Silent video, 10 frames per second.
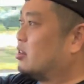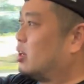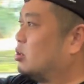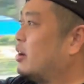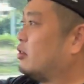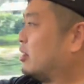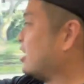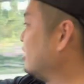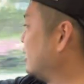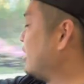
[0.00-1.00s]
So I do have to take
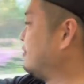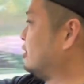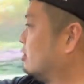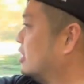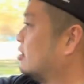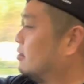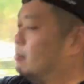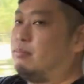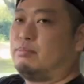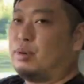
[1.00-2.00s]
the effort to kind of
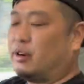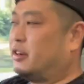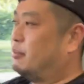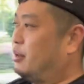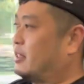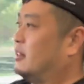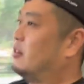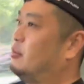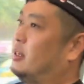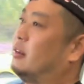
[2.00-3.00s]
put on the brakes a
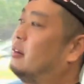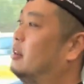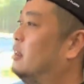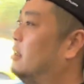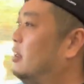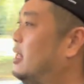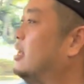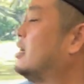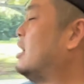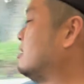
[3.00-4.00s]
little bit, let
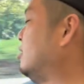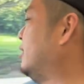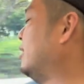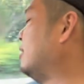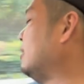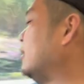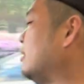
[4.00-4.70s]
the car slow down.